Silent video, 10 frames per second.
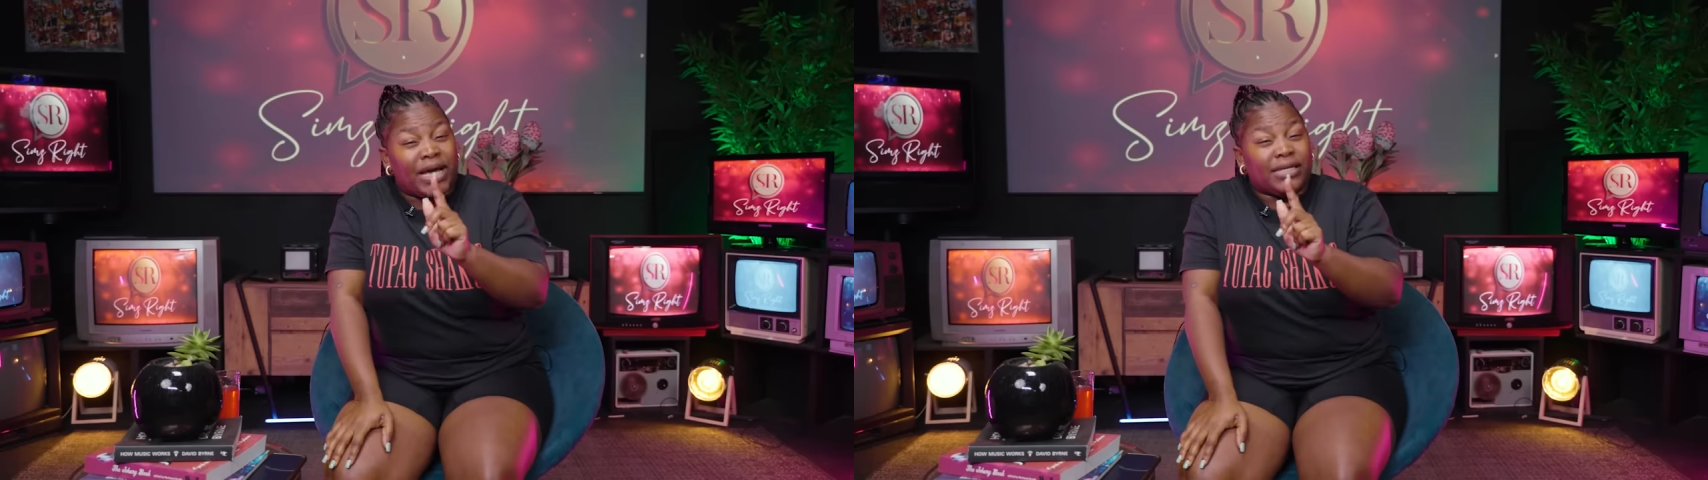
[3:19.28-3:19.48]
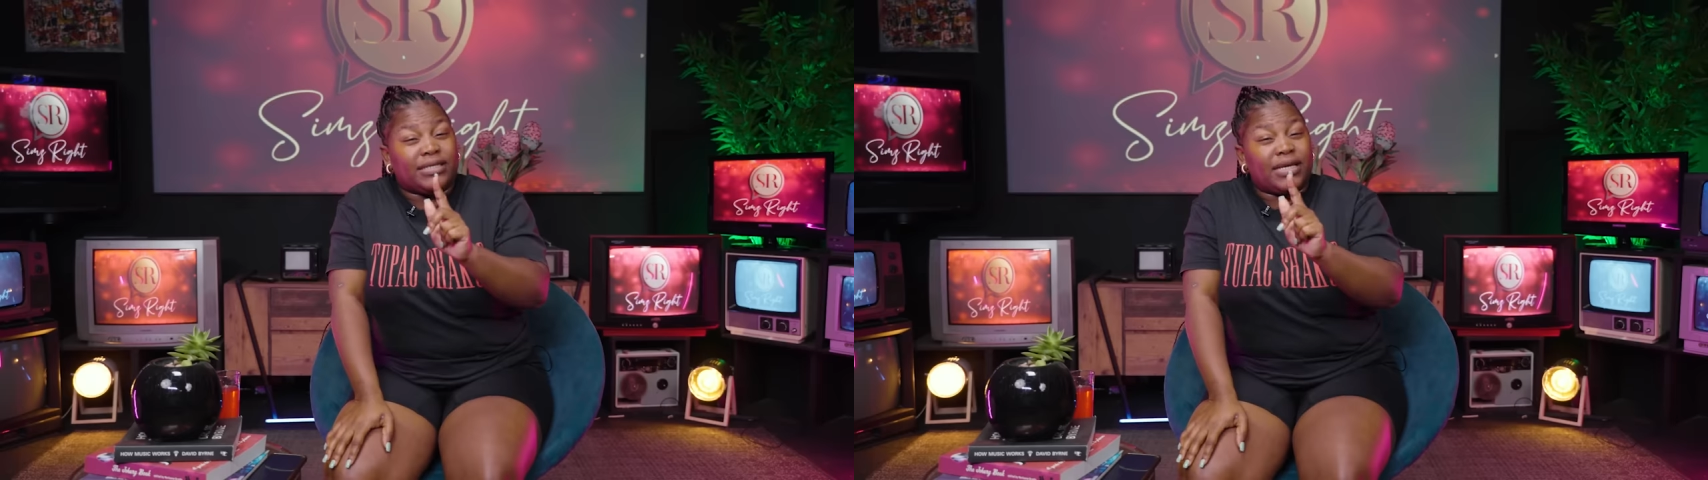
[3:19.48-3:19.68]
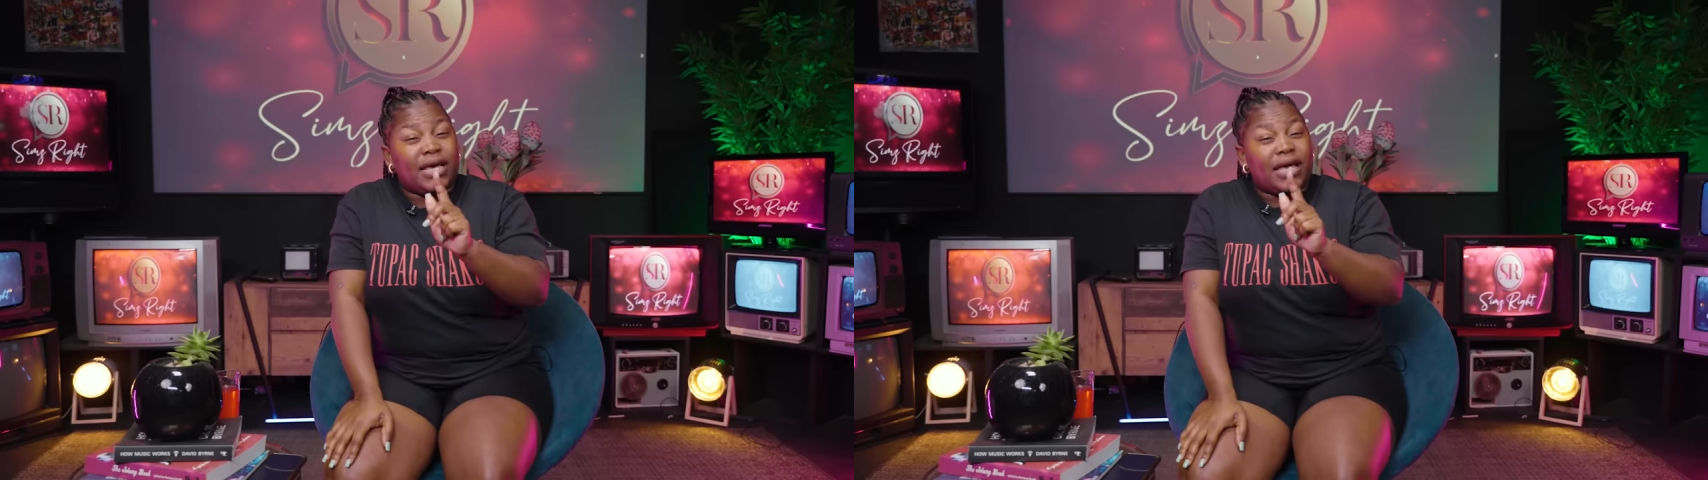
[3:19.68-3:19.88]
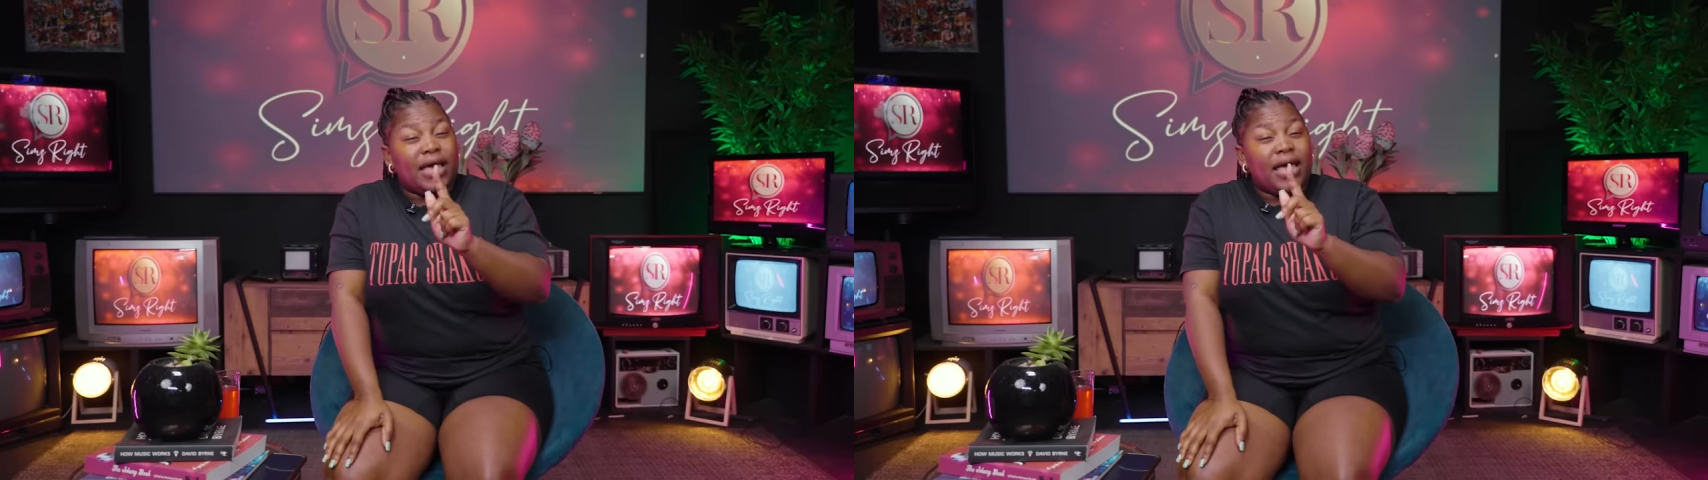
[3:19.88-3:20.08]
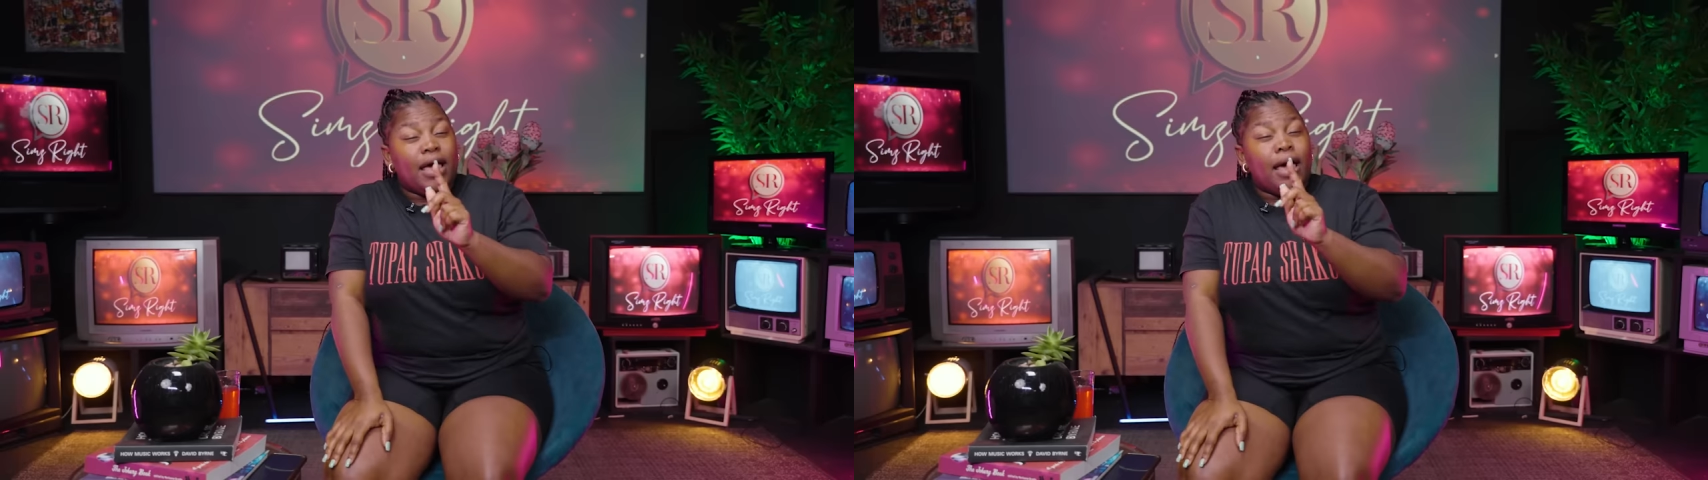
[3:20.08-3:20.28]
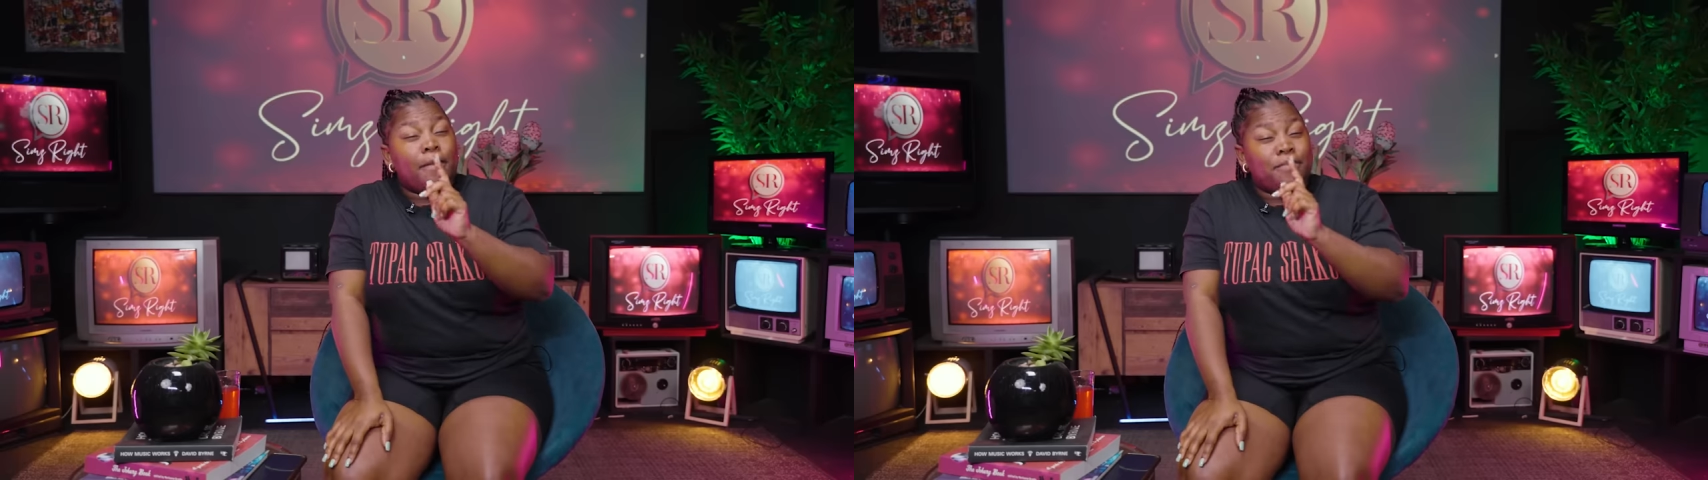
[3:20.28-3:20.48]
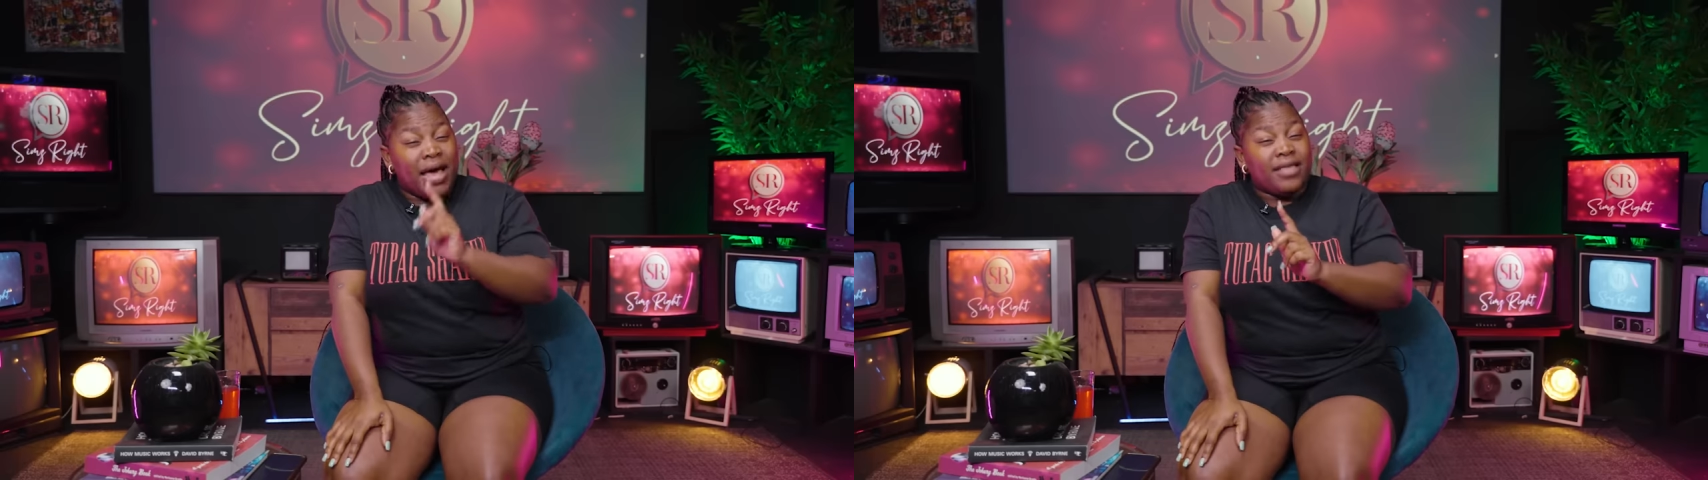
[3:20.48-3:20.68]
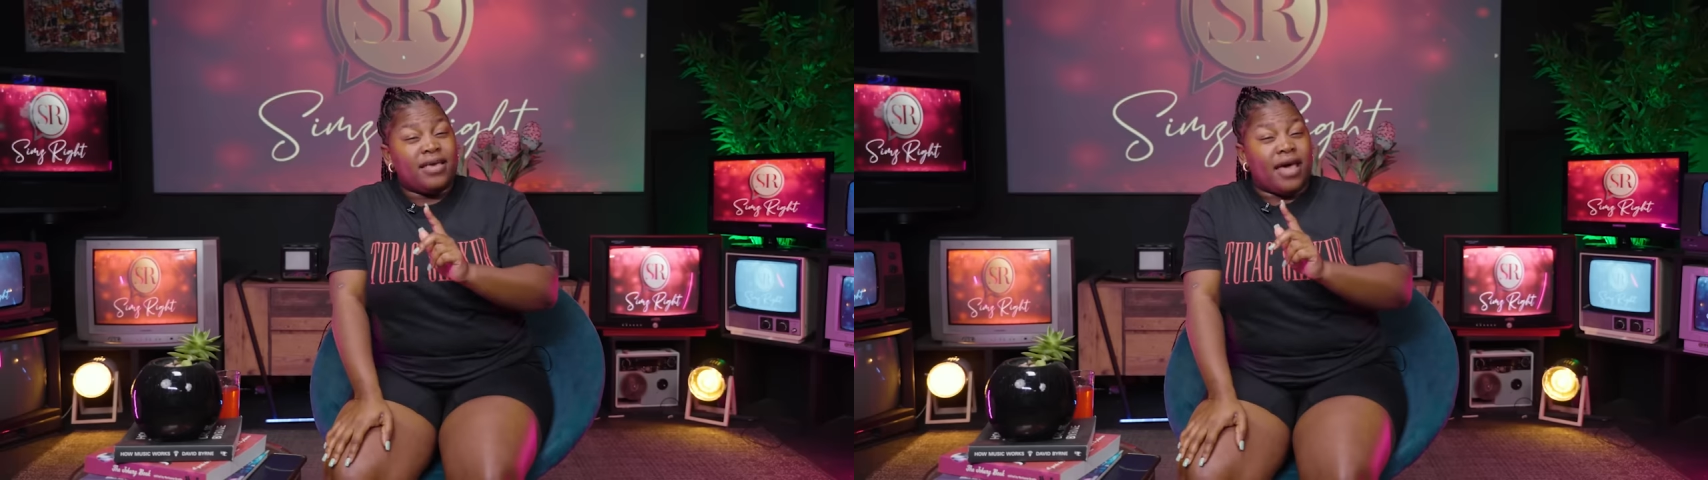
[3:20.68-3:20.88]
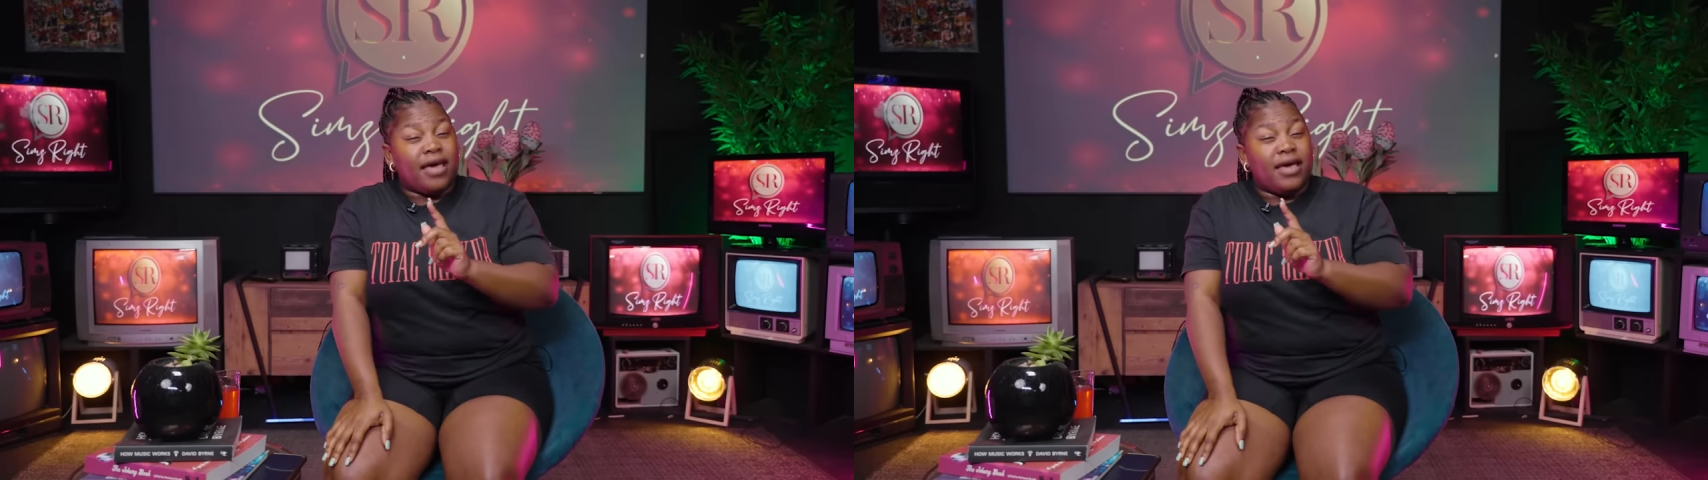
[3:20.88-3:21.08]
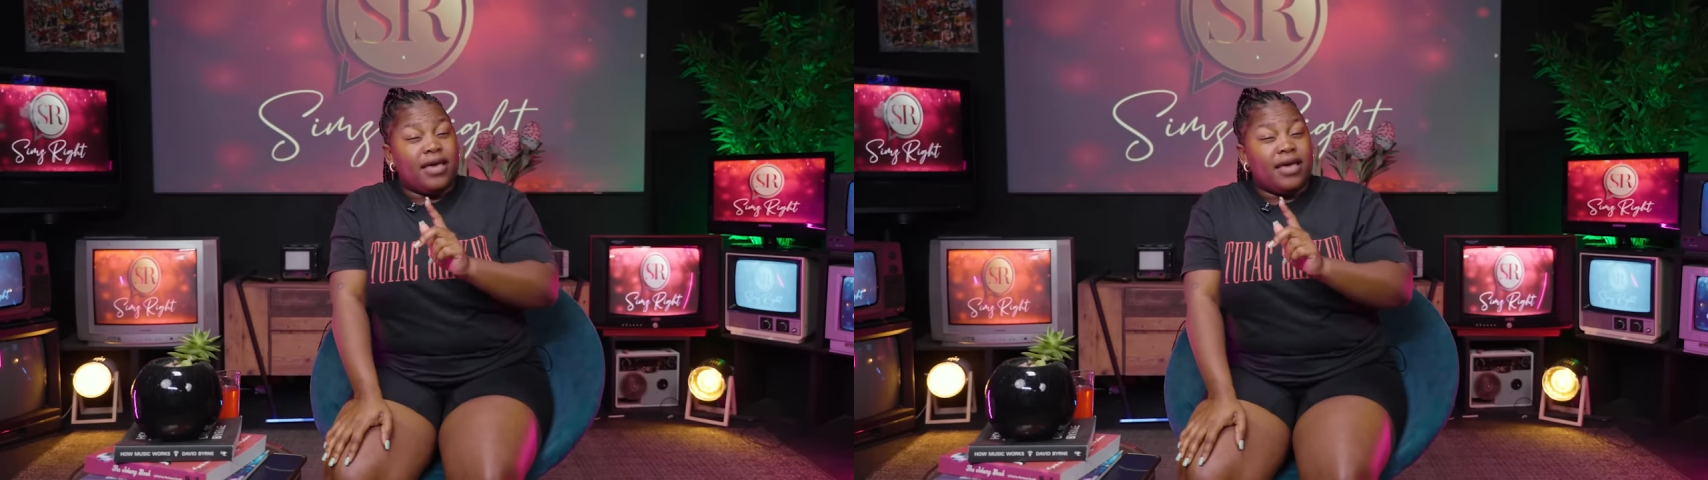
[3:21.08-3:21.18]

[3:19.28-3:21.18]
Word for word: guys, her mother,